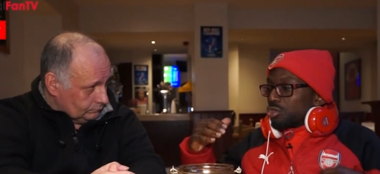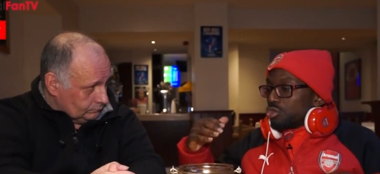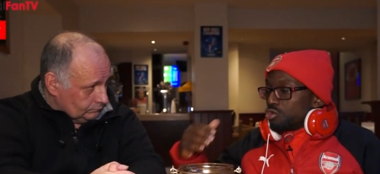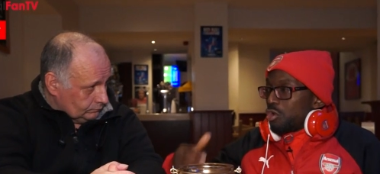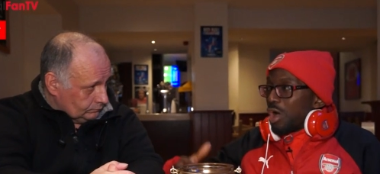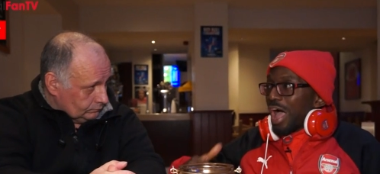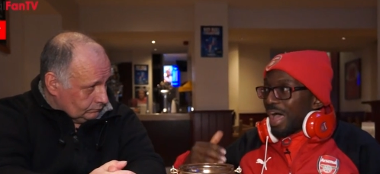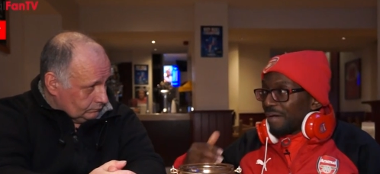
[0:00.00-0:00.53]

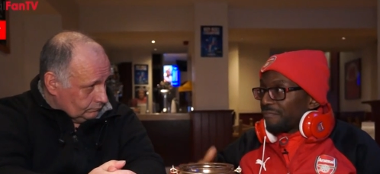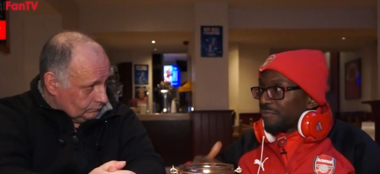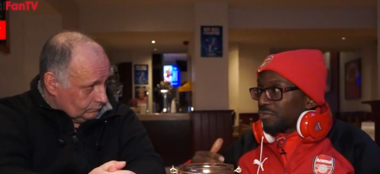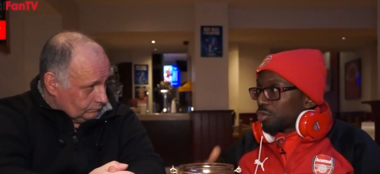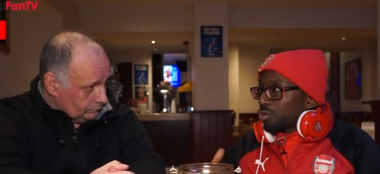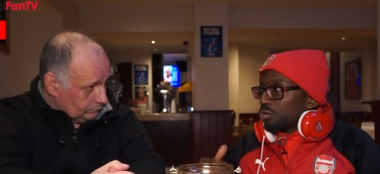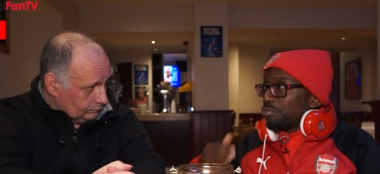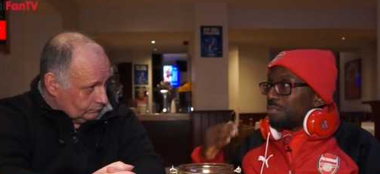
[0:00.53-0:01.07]
Speaker 1: you
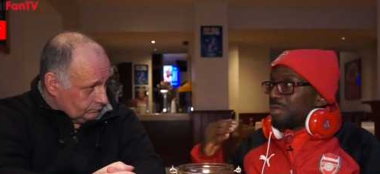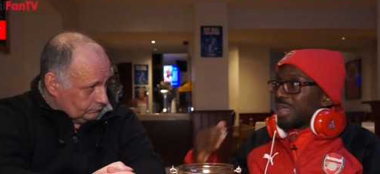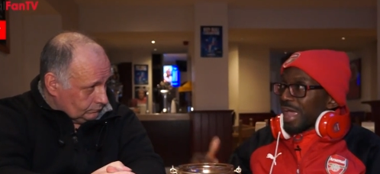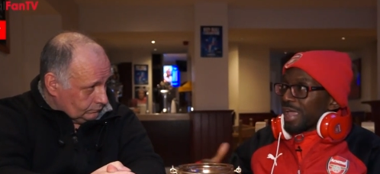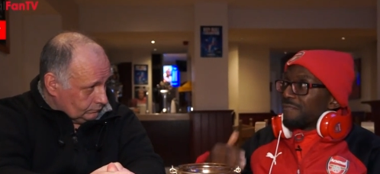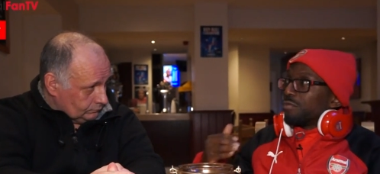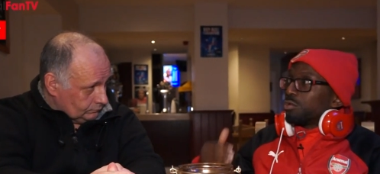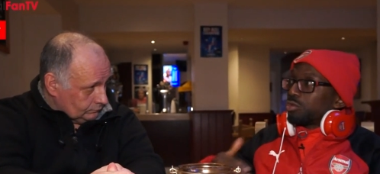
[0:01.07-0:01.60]
have to be
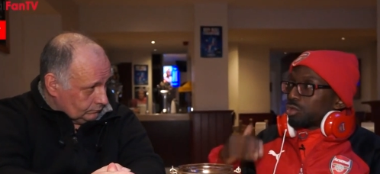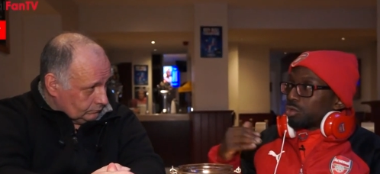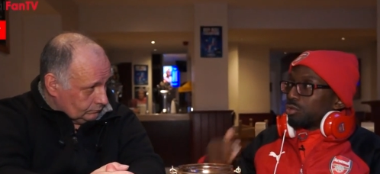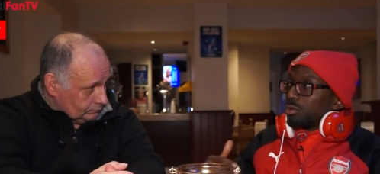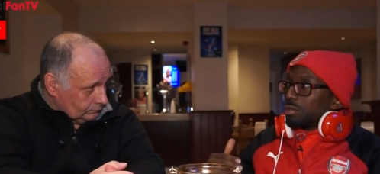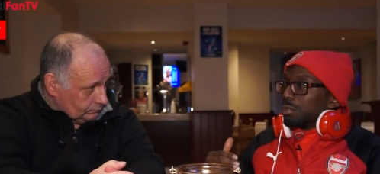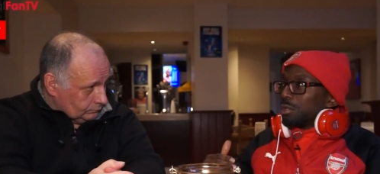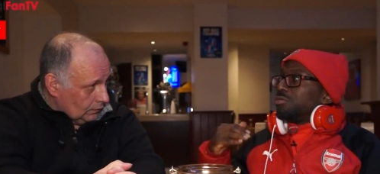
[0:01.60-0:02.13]
able
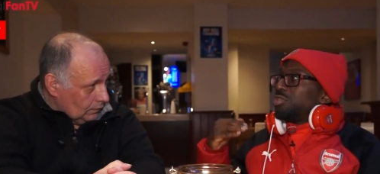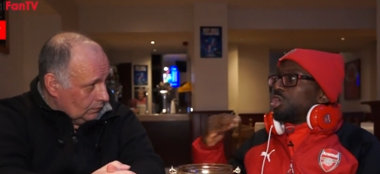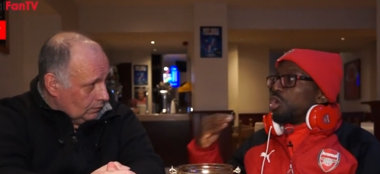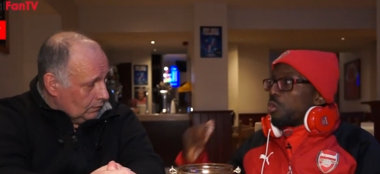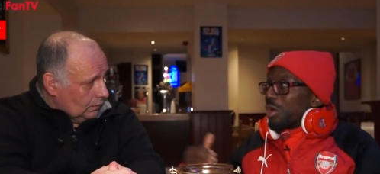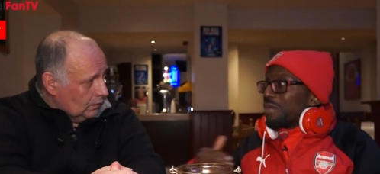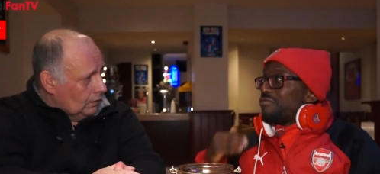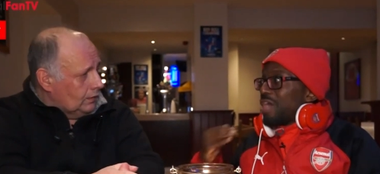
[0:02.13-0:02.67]
to
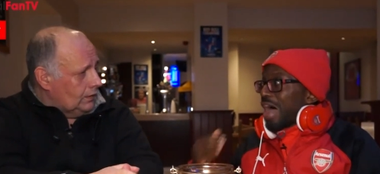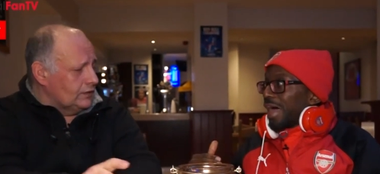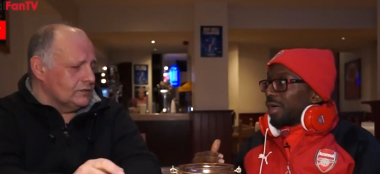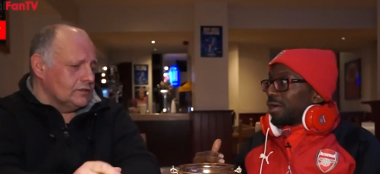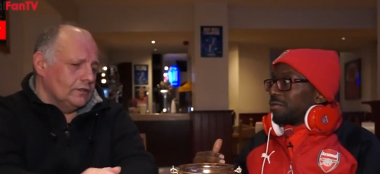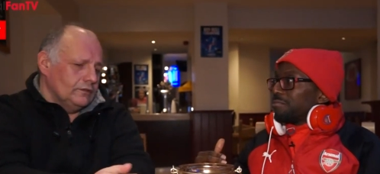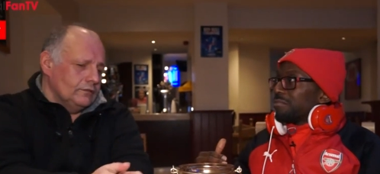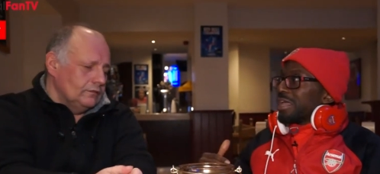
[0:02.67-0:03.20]
deal with that
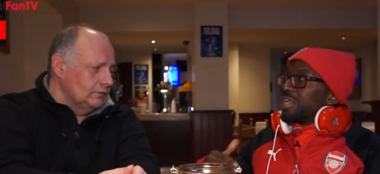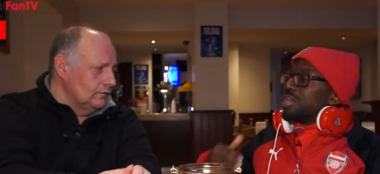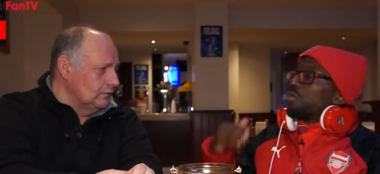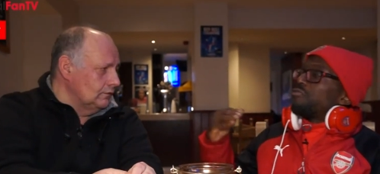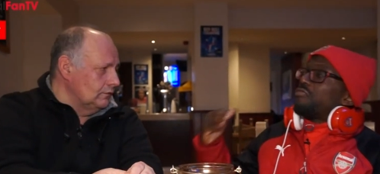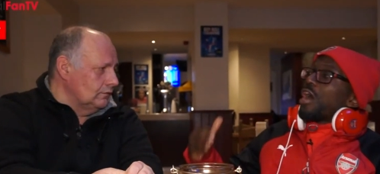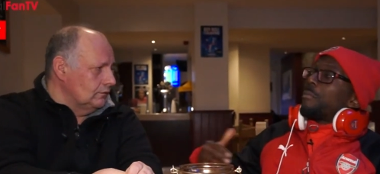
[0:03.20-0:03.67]
Listen. in a